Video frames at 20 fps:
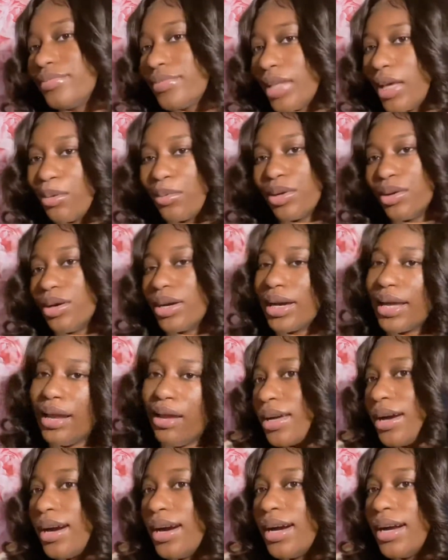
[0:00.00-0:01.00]
And we all got out.
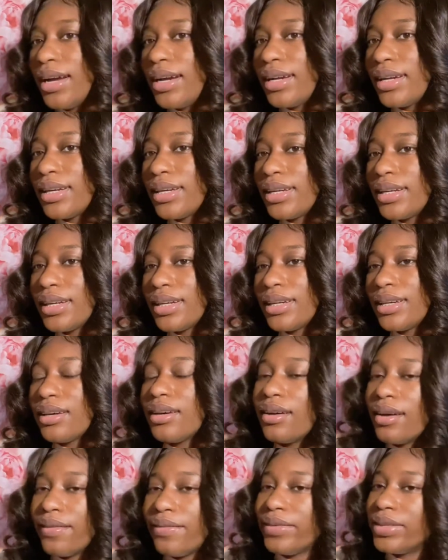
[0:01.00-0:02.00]
We are
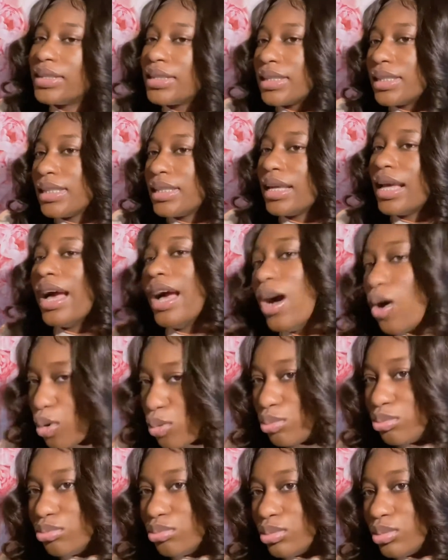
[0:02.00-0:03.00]
officially out.
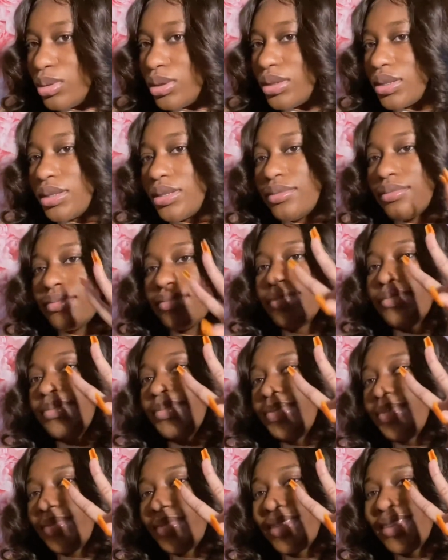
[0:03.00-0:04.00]

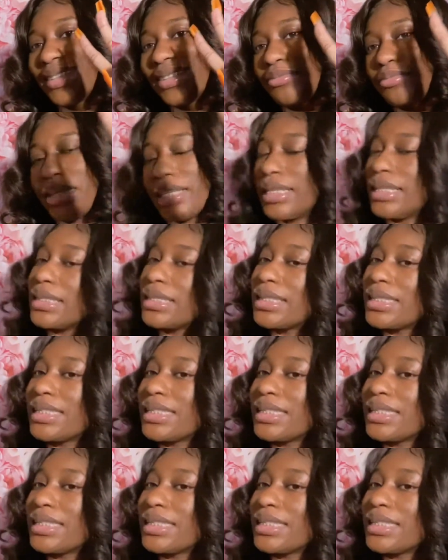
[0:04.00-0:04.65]
Peace.